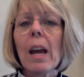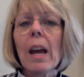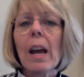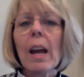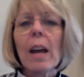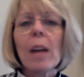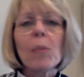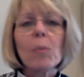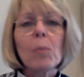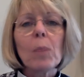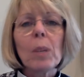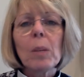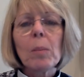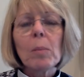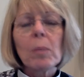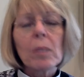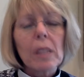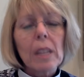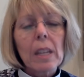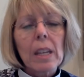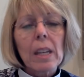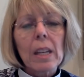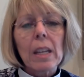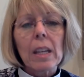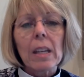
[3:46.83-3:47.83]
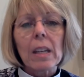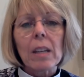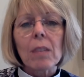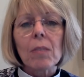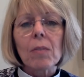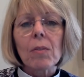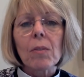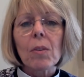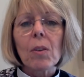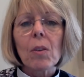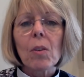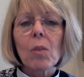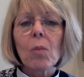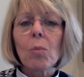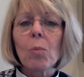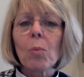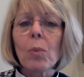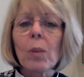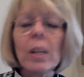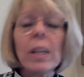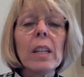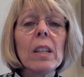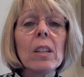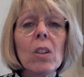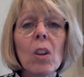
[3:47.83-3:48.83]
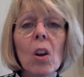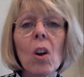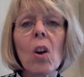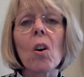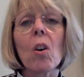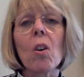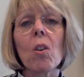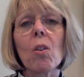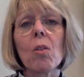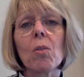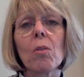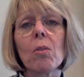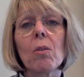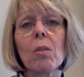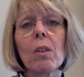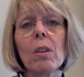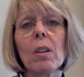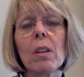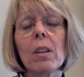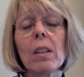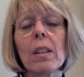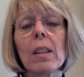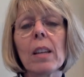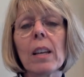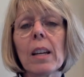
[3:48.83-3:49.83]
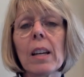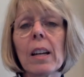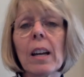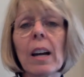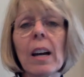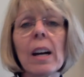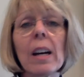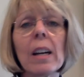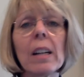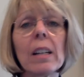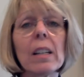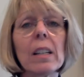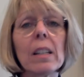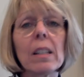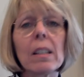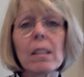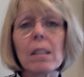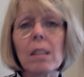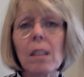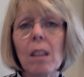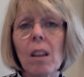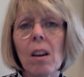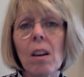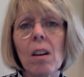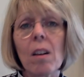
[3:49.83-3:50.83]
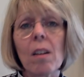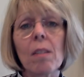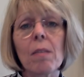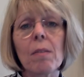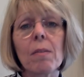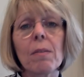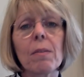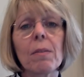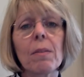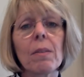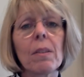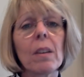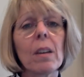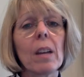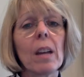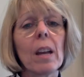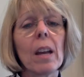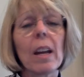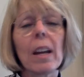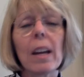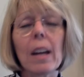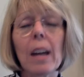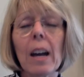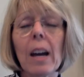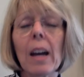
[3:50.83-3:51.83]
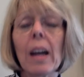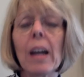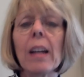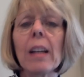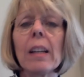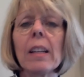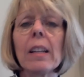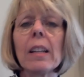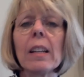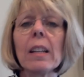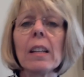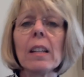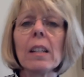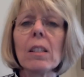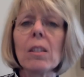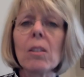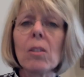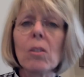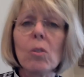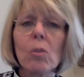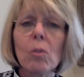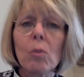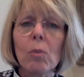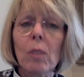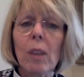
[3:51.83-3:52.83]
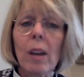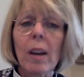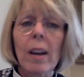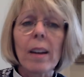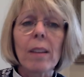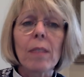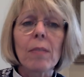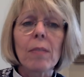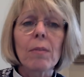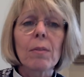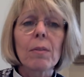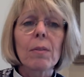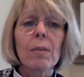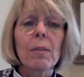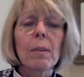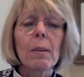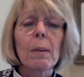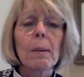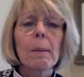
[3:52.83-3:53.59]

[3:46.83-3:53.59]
And we believe we know that God is love and God is new life.